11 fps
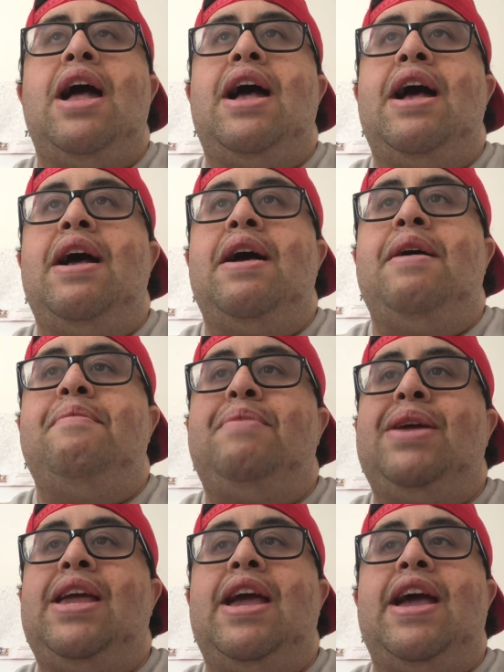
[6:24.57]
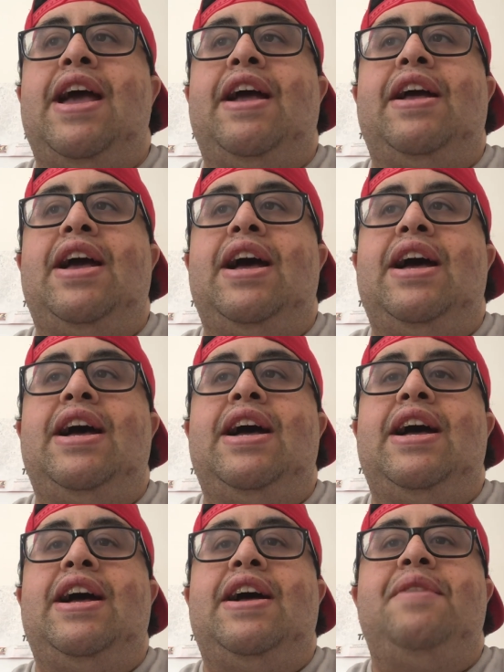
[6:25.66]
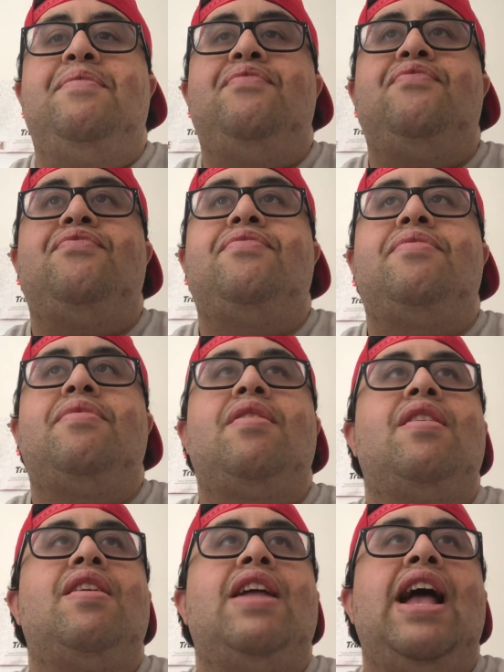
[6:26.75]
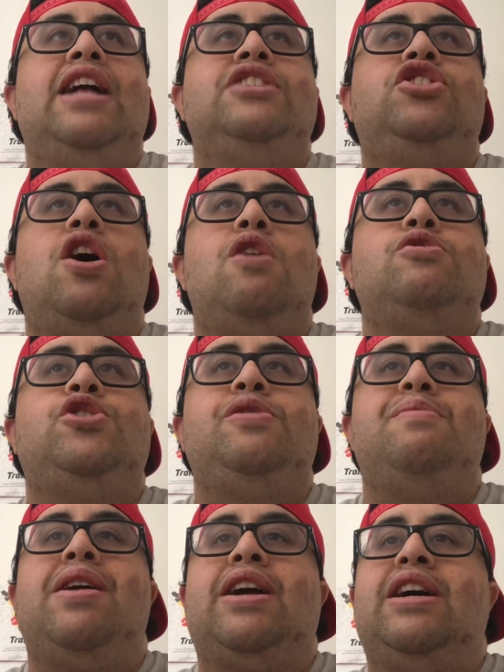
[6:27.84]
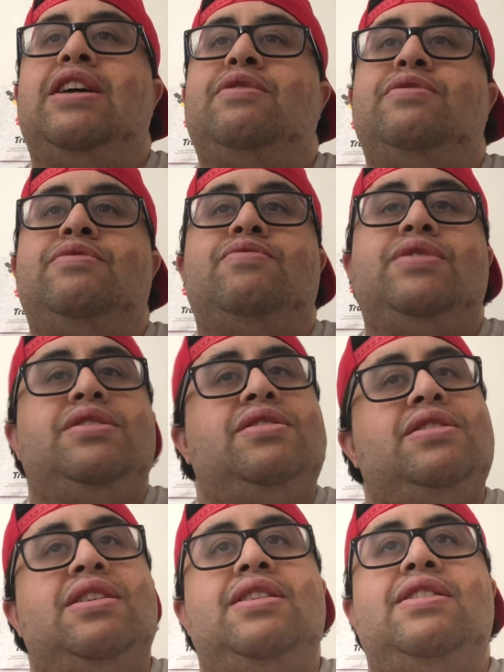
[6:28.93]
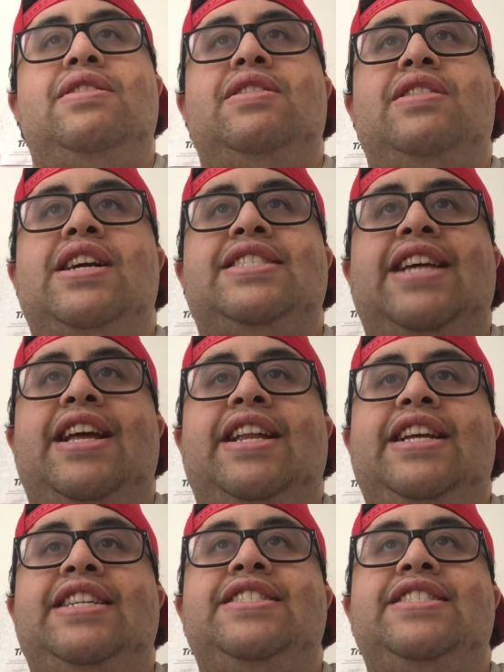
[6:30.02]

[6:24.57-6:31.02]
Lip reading: But yeah, and Joel Schumacher, like I said,